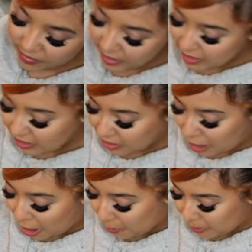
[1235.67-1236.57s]

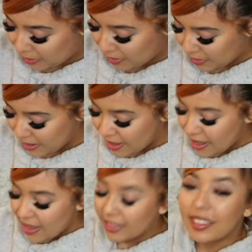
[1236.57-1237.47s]
Stop.
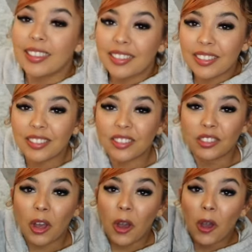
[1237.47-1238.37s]
This is
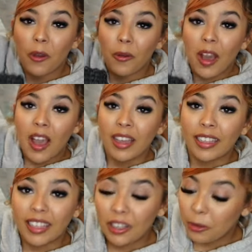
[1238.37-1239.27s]
so
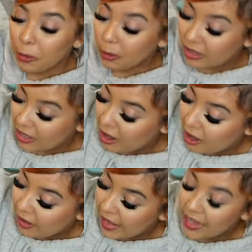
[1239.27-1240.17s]
cute,
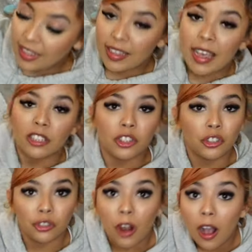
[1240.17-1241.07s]
y'all. It is a
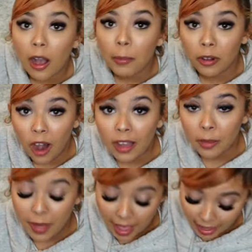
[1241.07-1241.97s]
straw
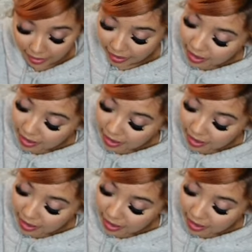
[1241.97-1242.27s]
Prada bag.